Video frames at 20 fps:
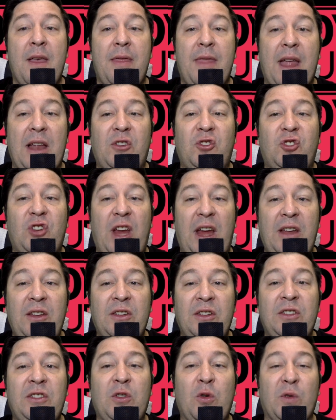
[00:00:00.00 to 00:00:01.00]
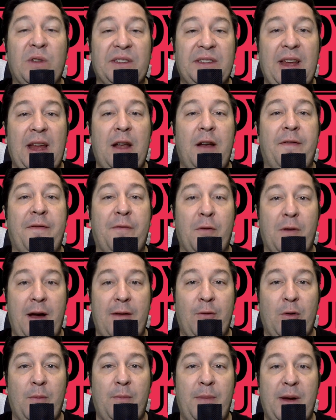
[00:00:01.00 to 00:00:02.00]
that changes your stand-up
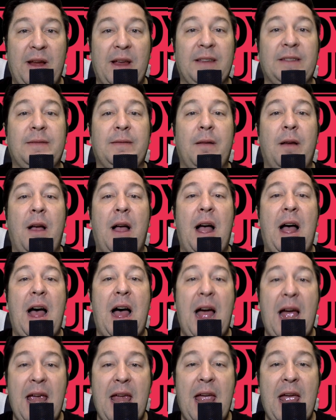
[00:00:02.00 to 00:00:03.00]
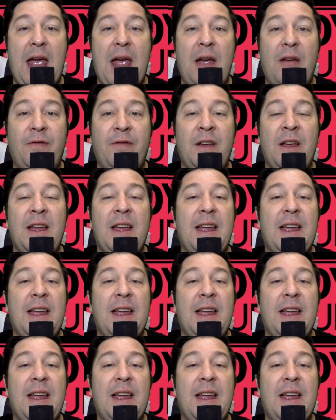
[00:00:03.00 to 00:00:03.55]
forever, because I have,